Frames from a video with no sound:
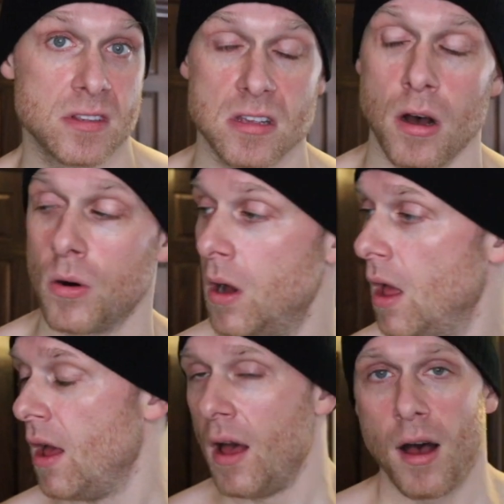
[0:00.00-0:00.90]
So
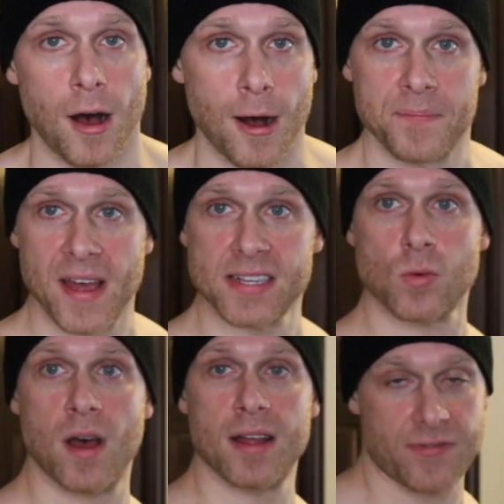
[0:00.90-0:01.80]
um, that's
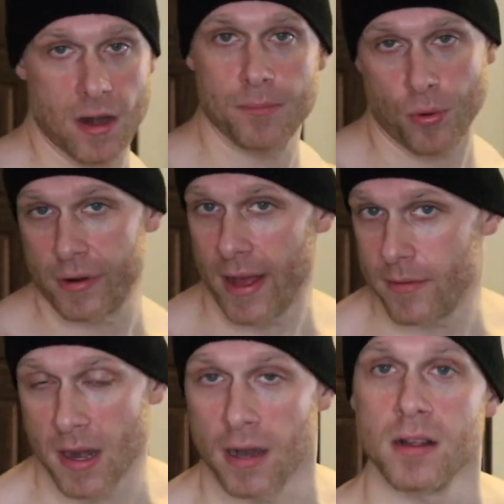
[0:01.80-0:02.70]
why it's very important to have
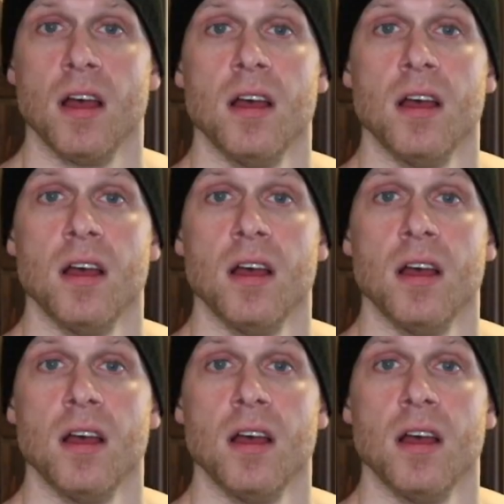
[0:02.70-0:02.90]
a mirror.